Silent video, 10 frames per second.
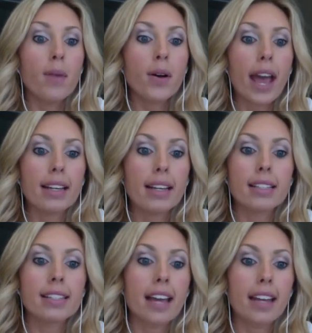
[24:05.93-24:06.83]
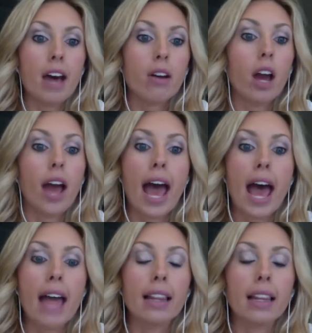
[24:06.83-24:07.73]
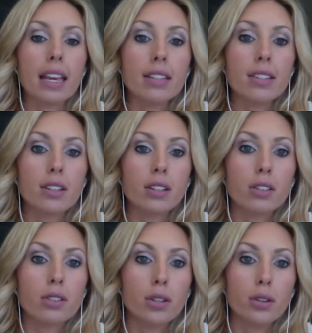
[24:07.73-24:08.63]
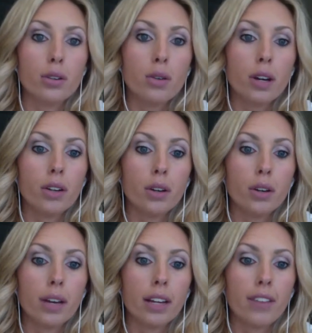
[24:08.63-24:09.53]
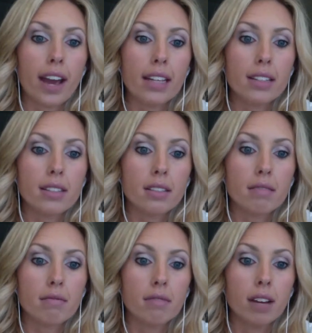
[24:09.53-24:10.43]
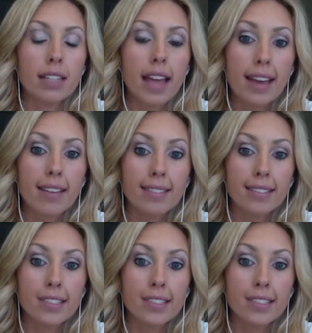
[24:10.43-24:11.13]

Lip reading: Okay, send out at least 2 new invites a day.